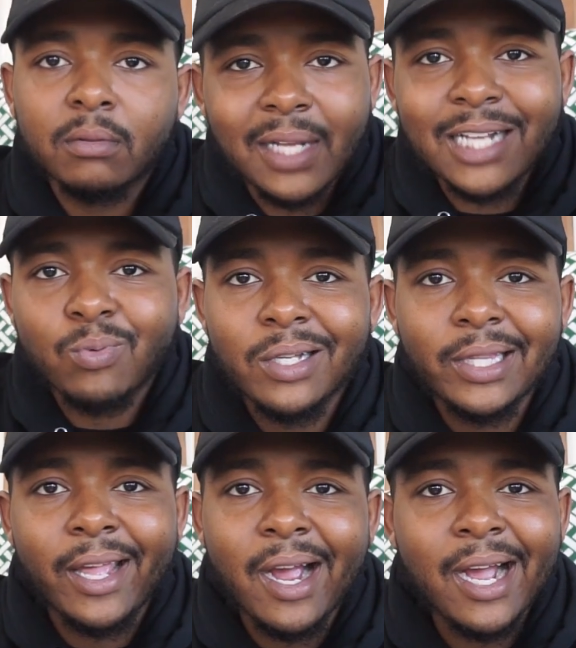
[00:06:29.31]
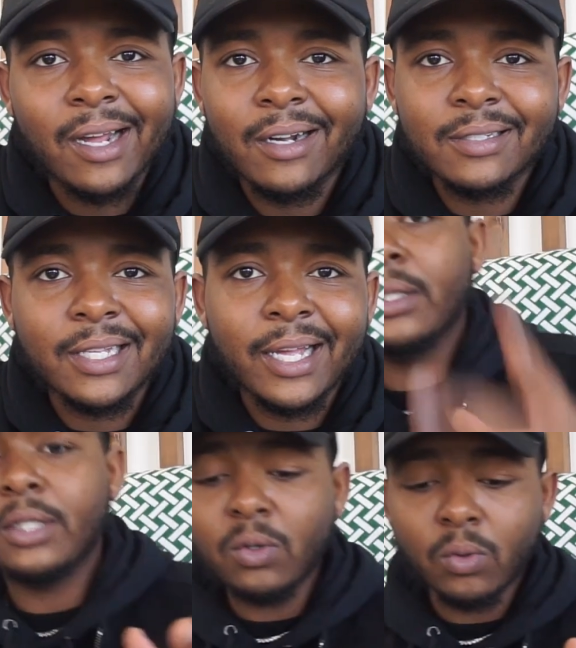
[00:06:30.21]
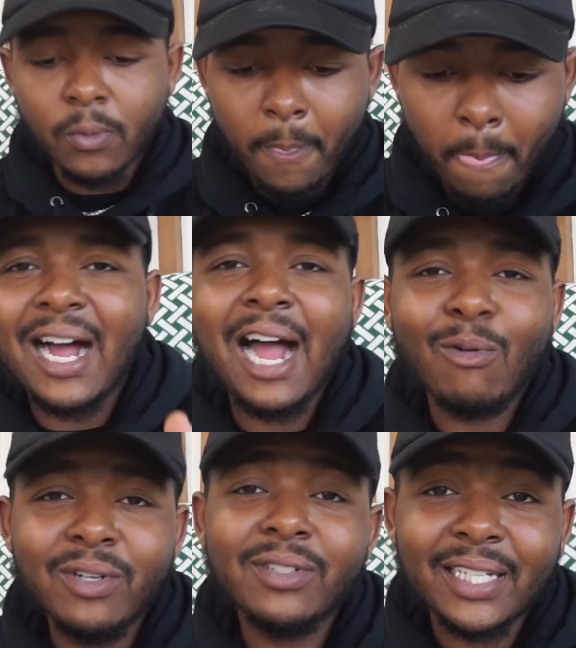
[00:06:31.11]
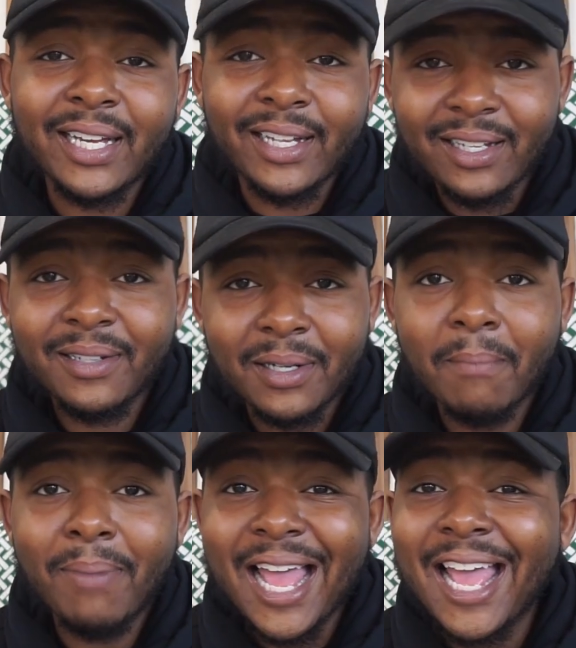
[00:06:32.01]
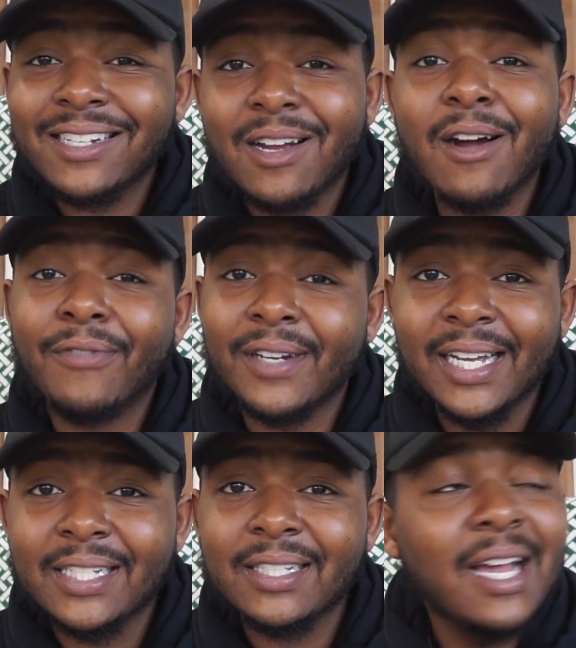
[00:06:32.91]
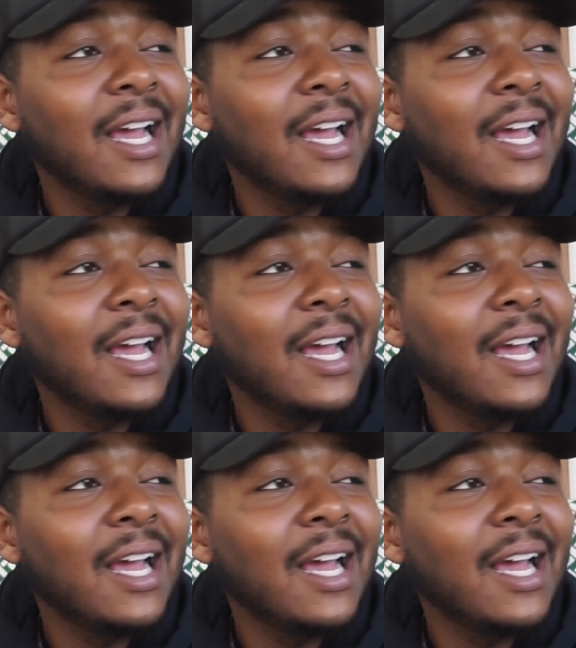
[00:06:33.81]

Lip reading: That's one thing y'all gotta understand. 2, I will say, bags are a finesse.